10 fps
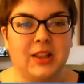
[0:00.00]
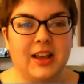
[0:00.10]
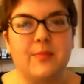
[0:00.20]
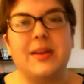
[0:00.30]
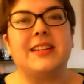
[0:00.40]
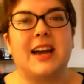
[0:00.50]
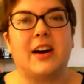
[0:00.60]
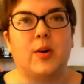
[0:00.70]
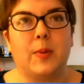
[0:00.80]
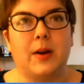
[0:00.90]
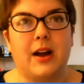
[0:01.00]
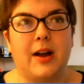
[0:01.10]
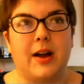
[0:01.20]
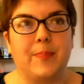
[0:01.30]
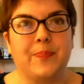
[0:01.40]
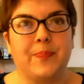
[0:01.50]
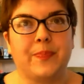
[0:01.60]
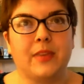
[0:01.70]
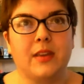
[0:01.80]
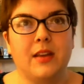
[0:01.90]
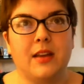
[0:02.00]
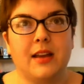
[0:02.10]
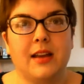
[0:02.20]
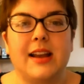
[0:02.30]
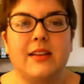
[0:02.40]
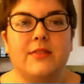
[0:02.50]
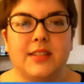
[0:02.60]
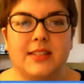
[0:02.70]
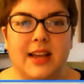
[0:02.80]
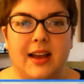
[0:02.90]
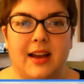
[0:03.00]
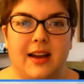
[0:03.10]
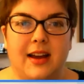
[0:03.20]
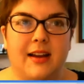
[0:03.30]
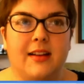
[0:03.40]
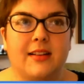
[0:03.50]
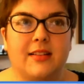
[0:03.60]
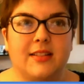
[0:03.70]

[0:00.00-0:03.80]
allowed me to help kind of set